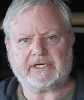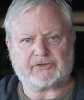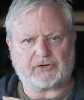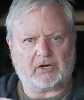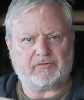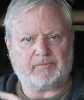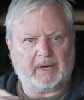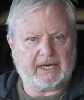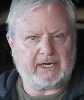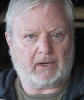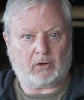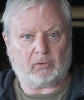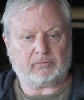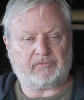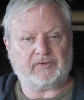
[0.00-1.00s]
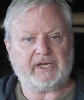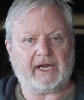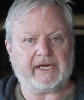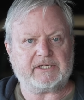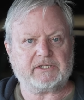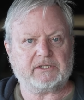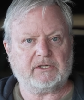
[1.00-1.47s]
drove my old
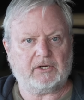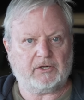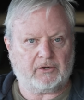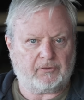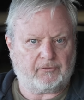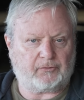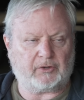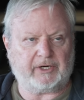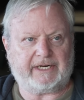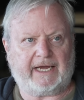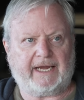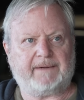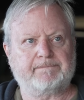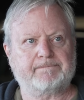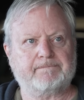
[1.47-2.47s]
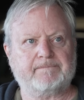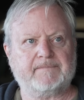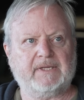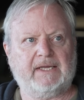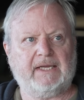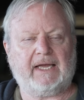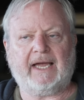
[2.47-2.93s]
V8 for a day,
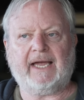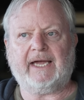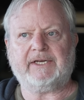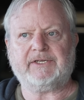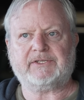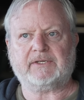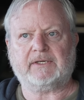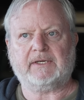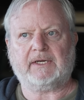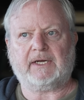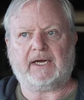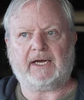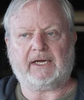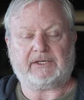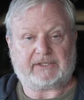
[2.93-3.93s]
and to